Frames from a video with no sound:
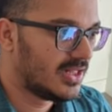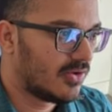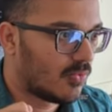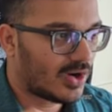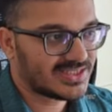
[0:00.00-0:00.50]

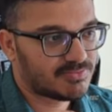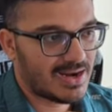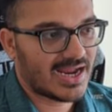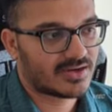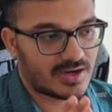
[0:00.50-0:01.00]
What is
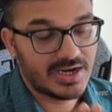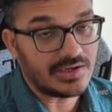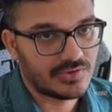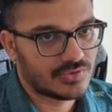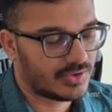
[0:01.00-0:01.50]
black trying to
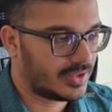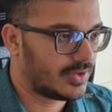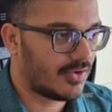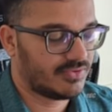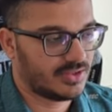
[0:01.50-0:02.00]
do
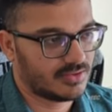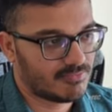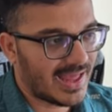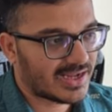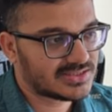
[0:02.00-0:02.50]
now here?
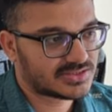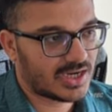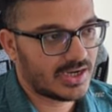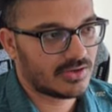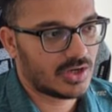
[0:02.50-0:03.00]
Black is
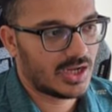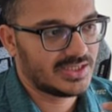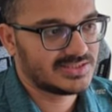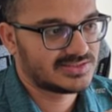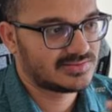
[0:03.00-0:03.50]

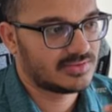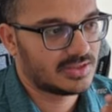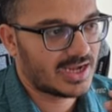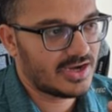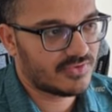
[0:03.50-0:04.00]
is
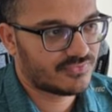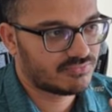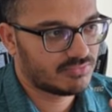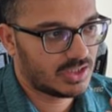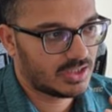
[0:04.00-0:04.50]
kind of
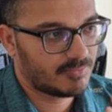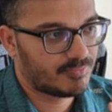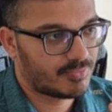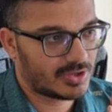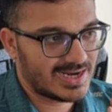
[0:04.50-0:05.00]

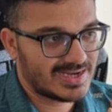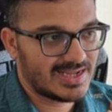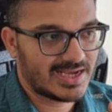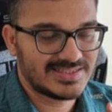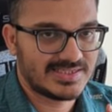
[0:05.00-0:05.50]
protecting
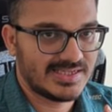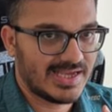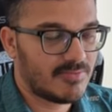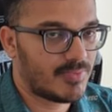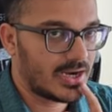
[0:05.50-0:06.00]
against
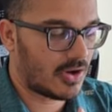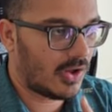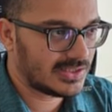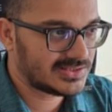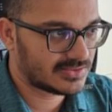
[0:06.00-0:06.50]
d8, but
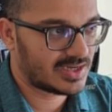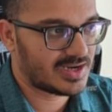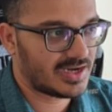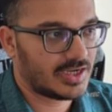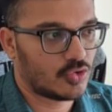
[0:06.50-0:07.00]
also
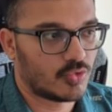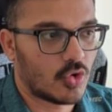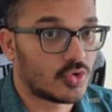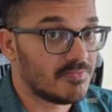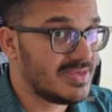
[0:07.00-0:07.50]
threatening to go
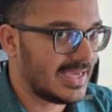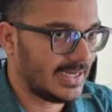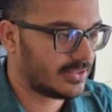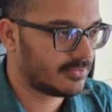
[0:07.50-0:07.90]
to b8.